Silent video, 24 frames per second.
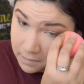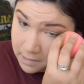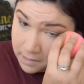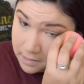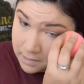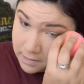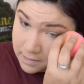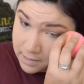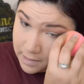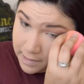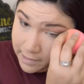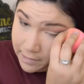
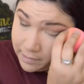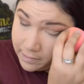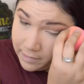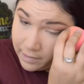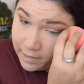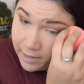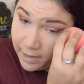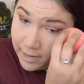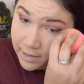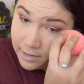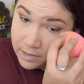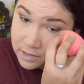this
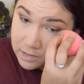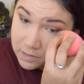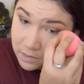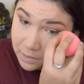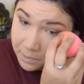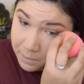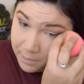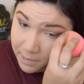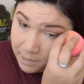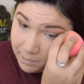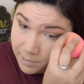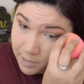outer edge
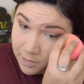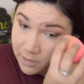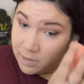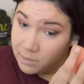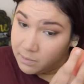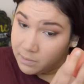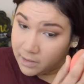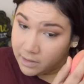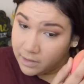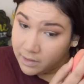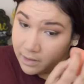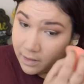with my Beauty
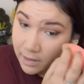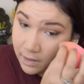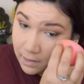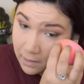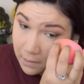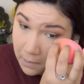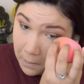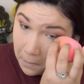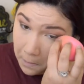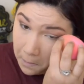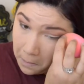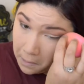
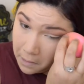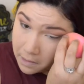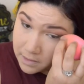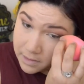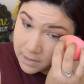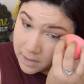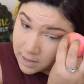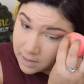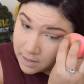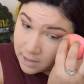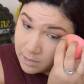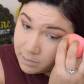Blender
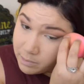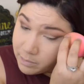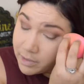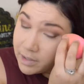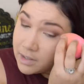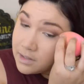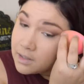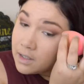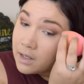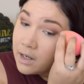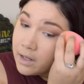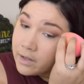because I did
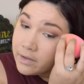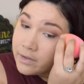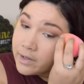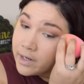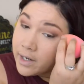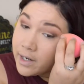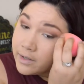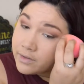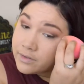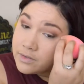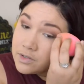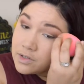bring the
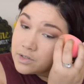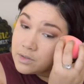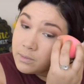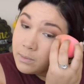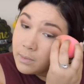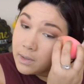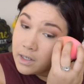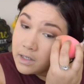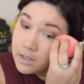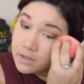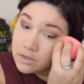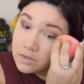color out too
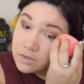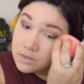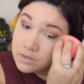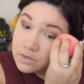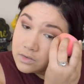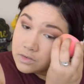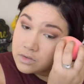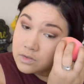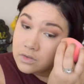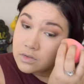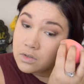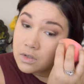
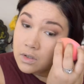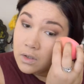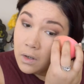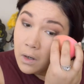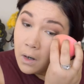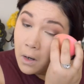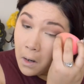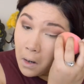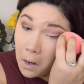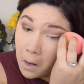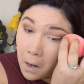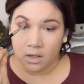much.
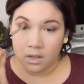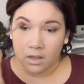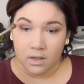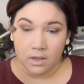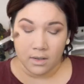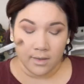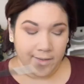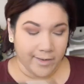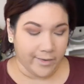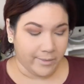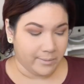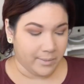
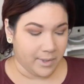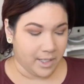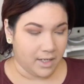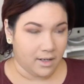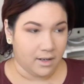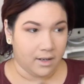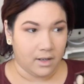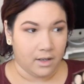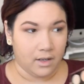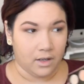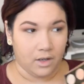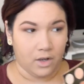Now I'm going
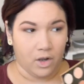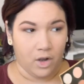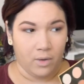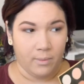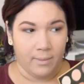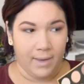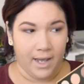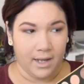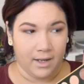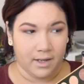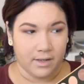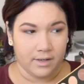to go
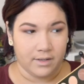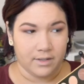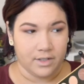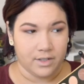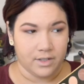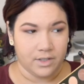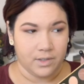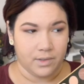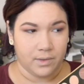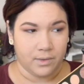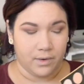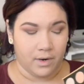back
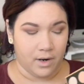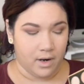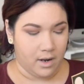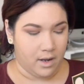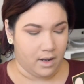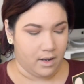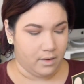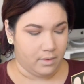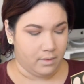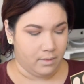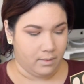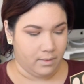into
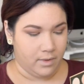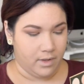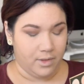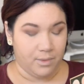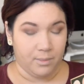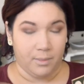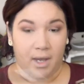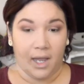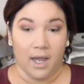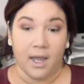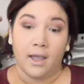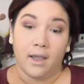Sora
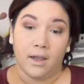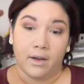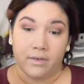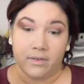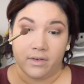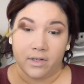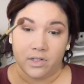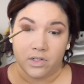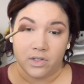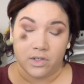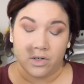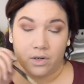with my
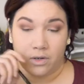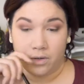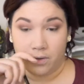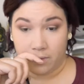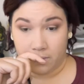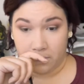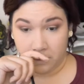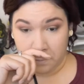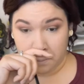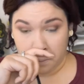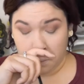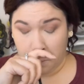
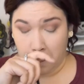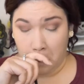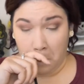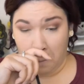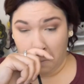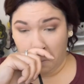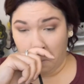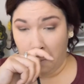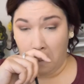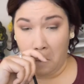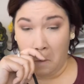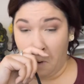original
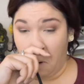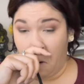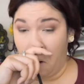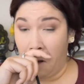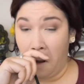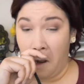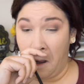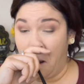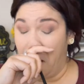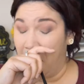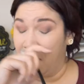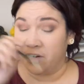
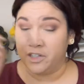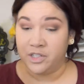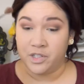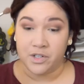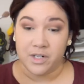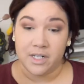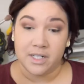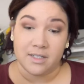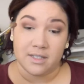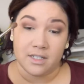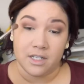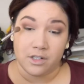
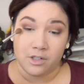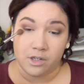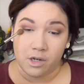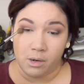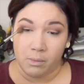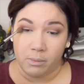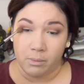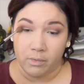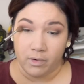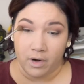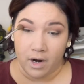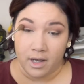
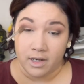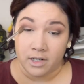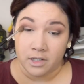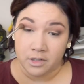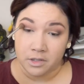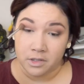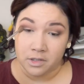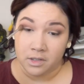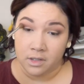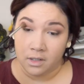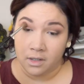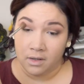transition
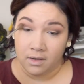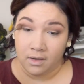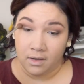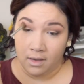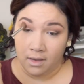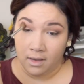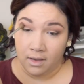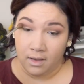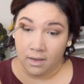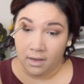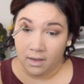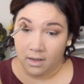brush
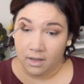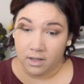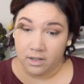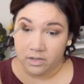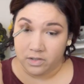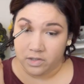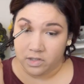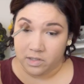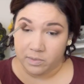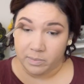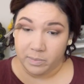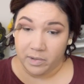
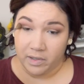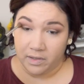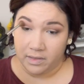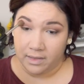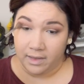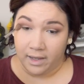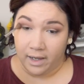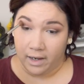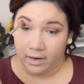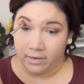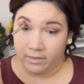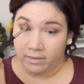and just
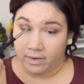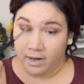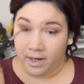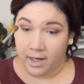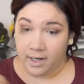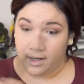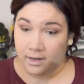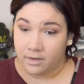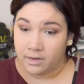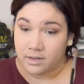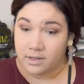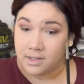put that
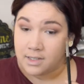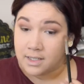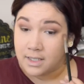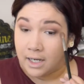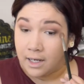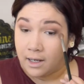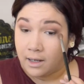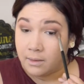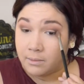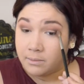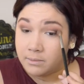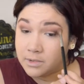right on
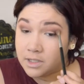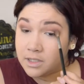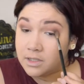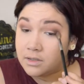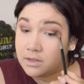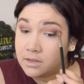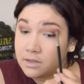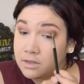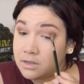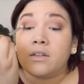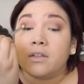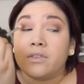top.
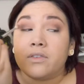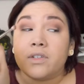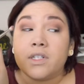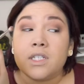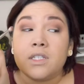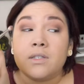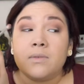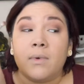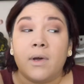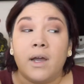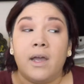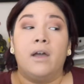And the
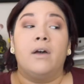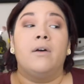reason why